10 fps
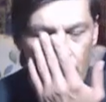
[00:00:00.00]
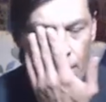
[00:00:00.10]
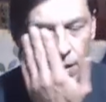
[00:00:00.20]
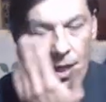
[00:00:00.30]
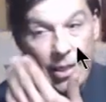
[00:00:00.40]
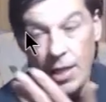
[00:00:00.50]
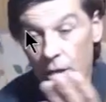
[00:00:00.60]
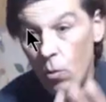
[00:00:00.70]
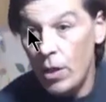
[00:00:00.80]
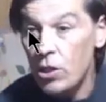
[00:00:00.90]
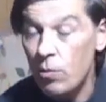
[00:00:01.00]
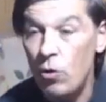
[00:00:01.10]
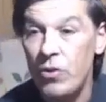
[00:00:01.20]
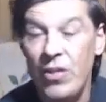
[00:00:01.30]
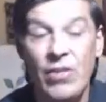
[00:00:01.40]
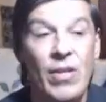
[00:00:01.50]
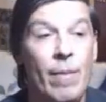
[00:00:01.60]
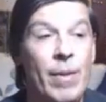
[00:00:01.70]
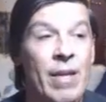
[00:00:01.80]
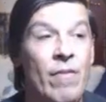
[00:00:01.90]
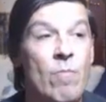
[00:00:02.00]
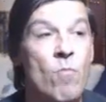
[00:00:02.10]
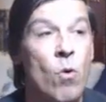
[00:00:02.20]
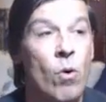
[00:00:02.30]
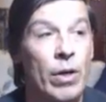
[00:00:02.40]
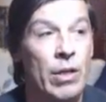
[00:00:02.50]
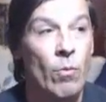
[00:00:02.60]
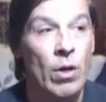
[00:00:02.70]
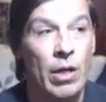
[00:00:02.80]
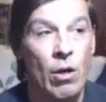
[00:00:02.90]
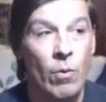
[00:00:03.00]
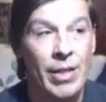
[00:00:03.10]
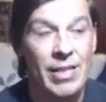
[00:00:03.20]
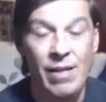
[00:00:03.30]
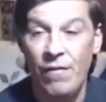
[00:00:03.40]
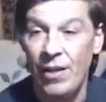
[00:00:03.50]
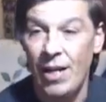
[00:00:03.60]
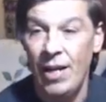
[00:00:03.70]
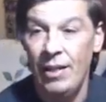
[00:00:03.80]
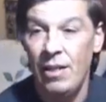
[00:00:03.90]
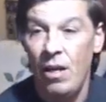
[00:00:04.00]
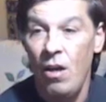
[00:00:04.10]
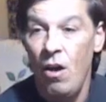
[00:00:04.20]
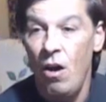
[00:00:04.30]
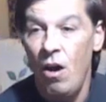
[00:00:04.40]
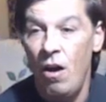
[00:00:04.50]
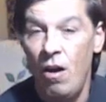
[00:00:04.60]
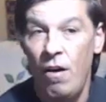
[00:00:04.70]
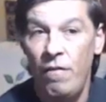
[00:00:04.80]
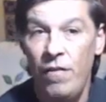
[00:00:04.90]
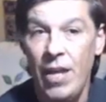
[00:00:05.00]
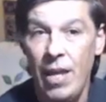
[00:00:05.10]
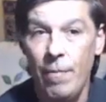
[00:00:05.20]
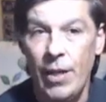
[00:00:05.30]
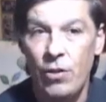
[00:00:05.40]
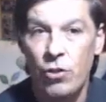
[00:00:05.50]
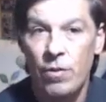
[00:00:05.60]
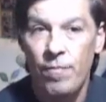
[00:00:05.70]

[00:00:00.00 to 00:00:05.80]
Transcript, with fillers: Let's say you want to spruce this up even more and you want to go with a different kind of image.